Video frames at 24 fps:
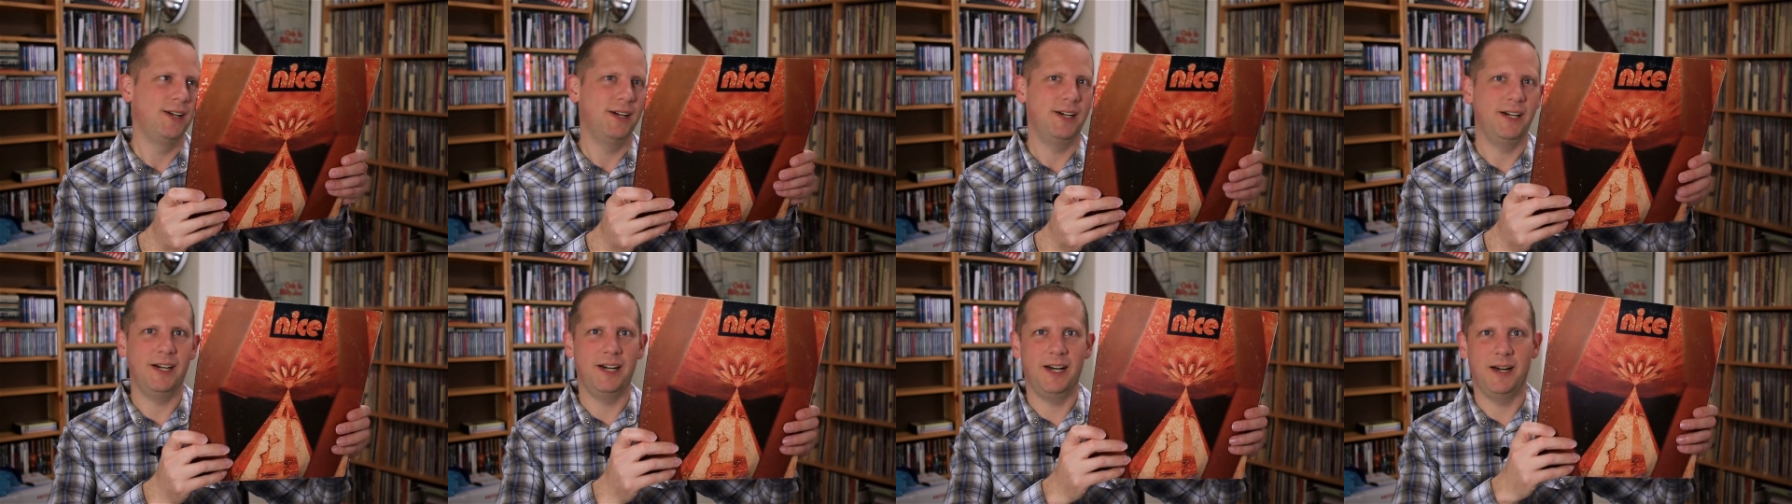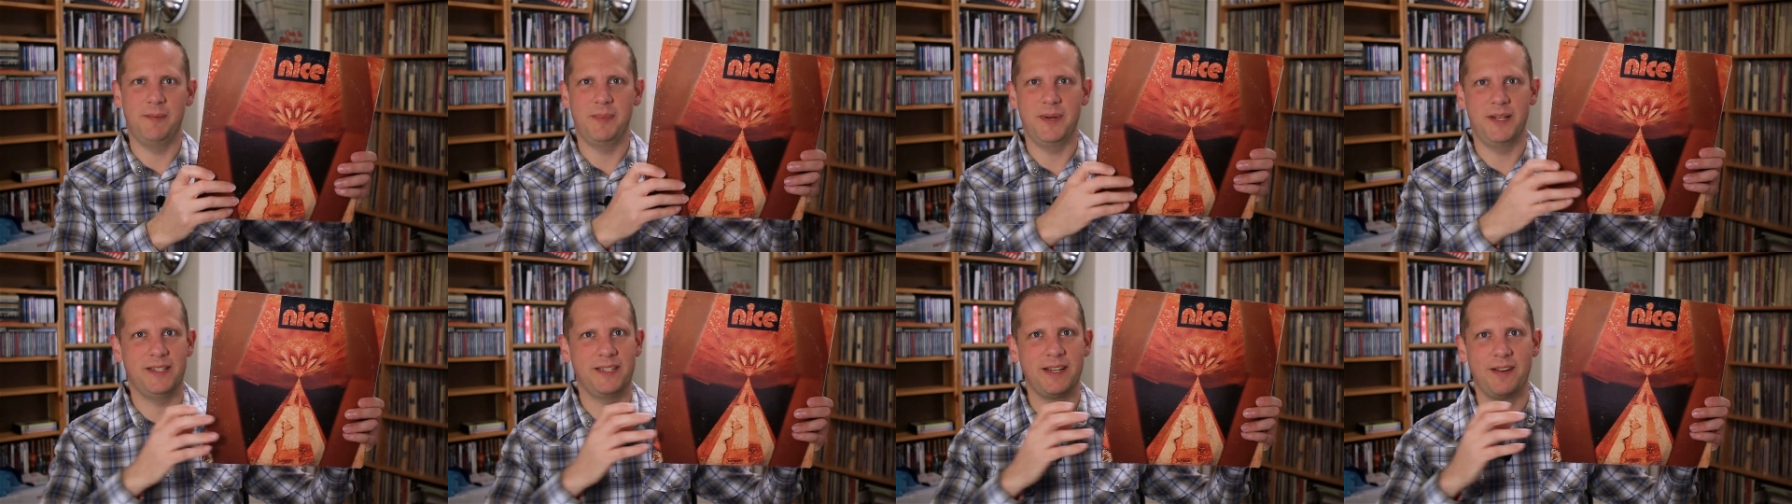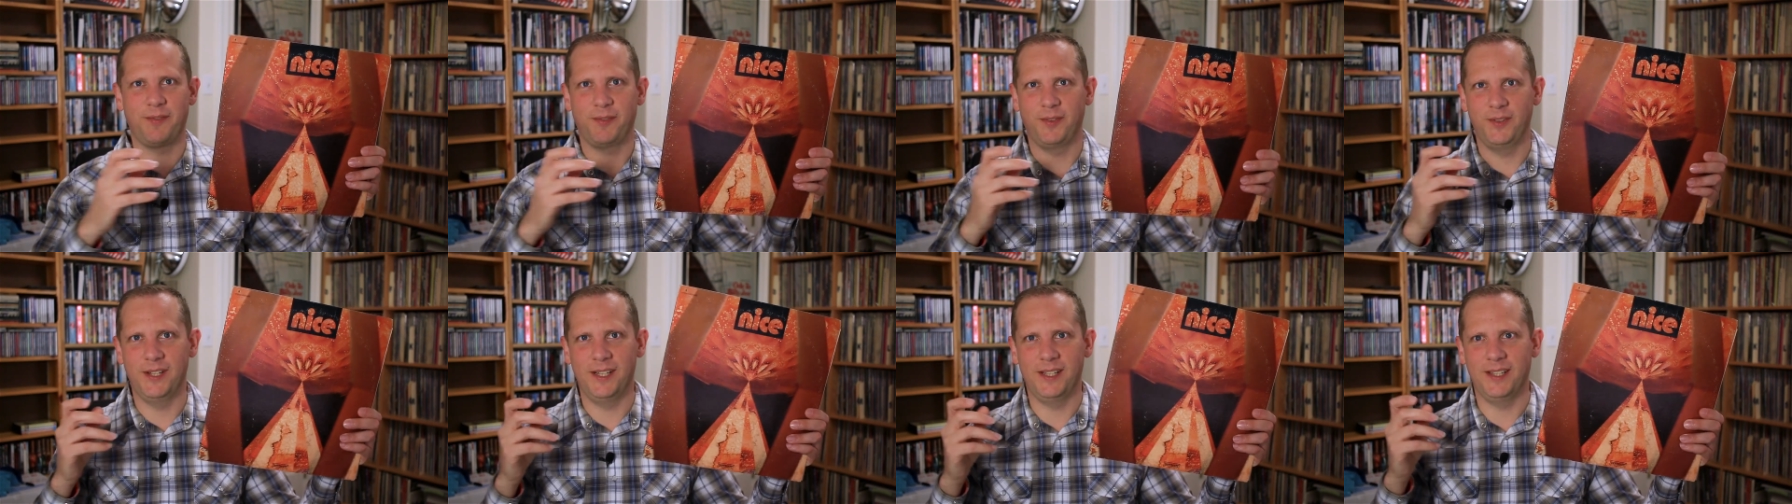uh, but
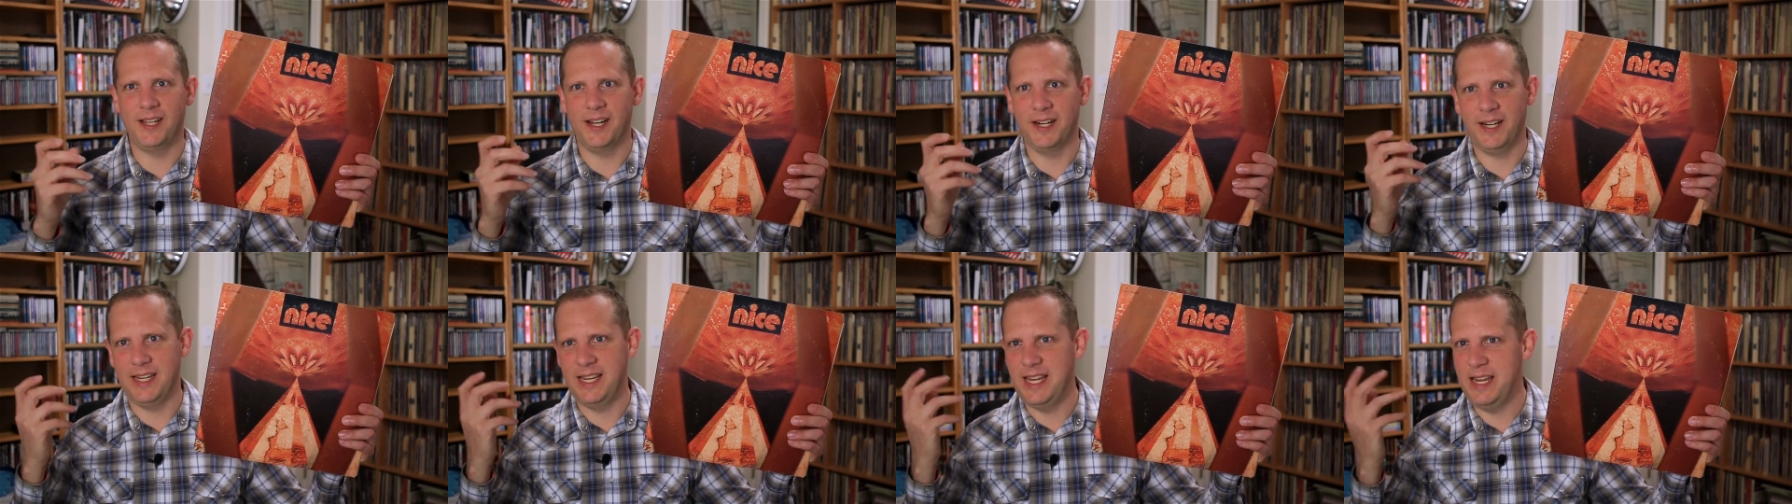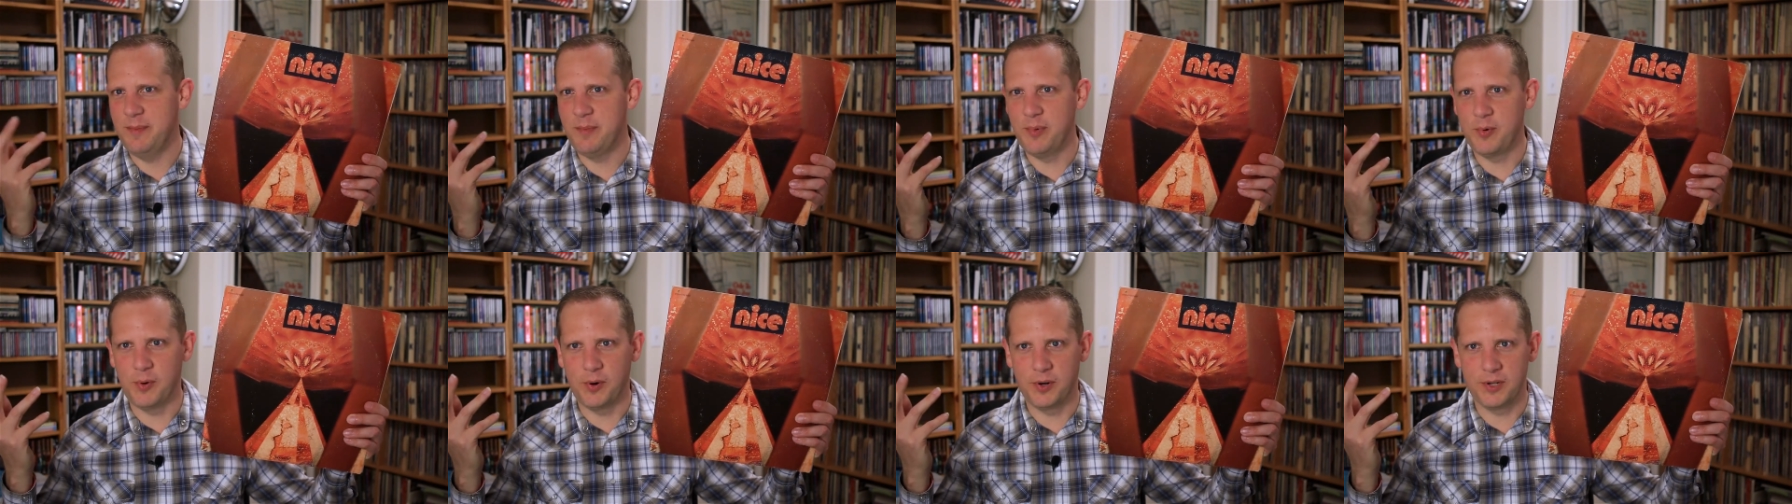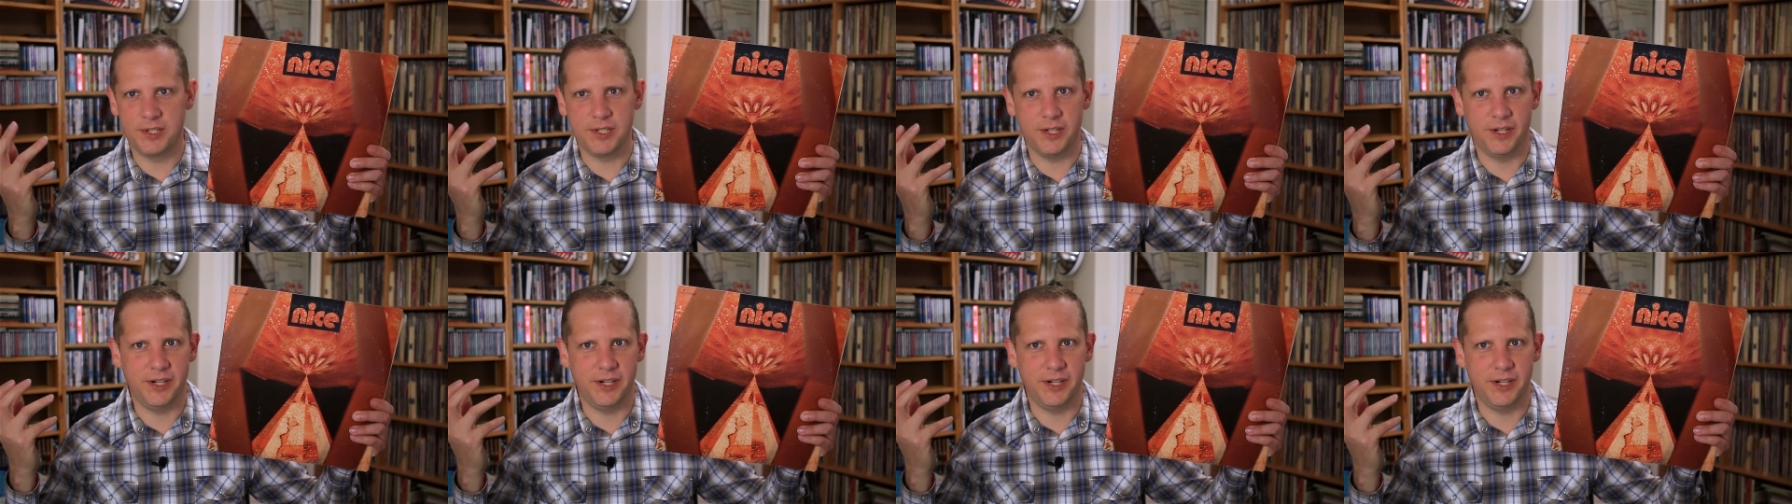definitely a lot of keyboards